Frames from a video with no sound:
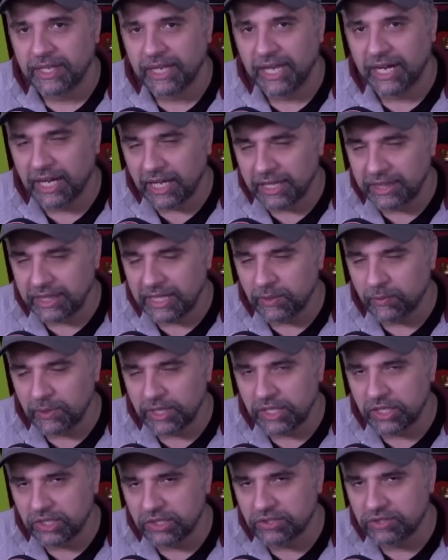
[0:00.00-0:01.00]
And I think we
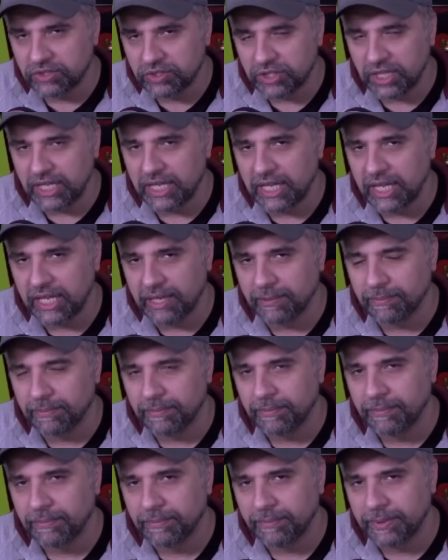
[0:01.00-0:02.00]
could see
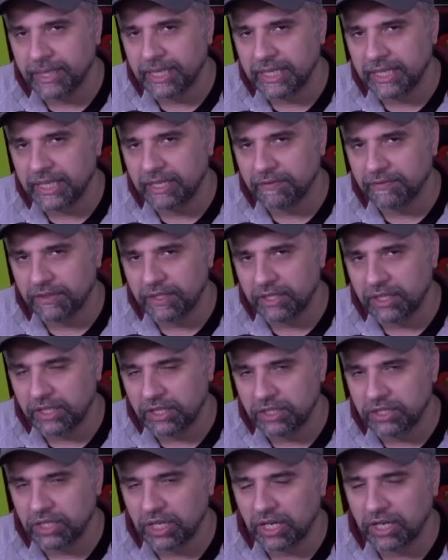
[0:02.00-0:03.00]
him being given
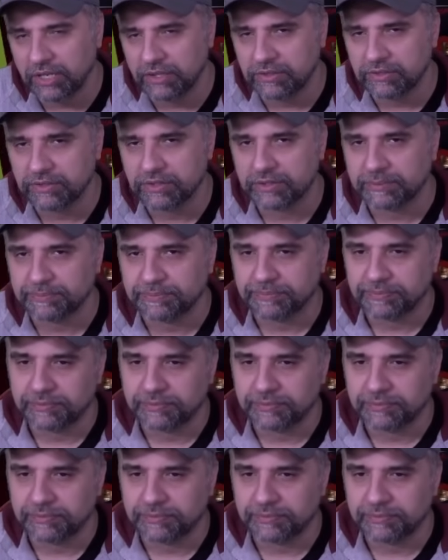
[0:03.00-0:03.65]
a chance.